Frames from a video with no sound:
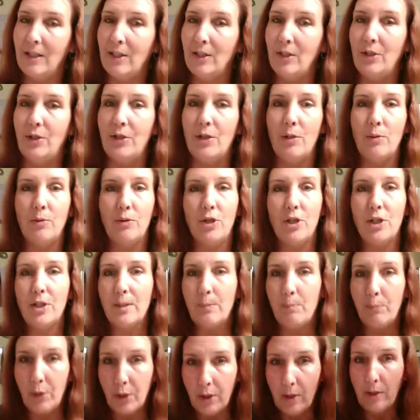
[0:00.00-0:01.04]
You don't
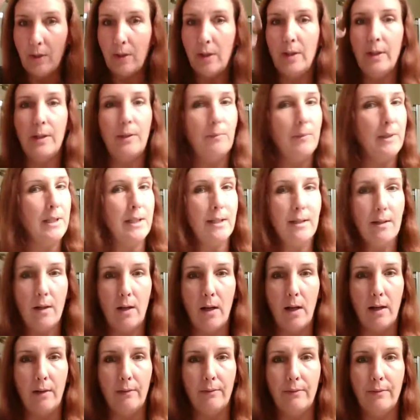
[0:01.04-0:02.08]
just put it on and rinse it
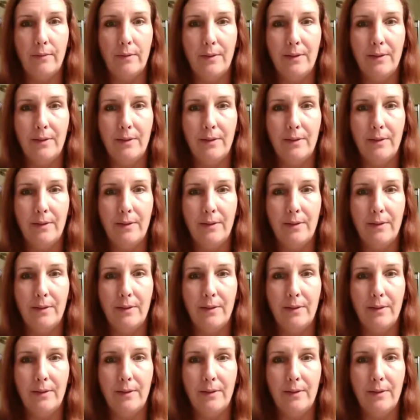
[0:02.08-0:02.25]
off.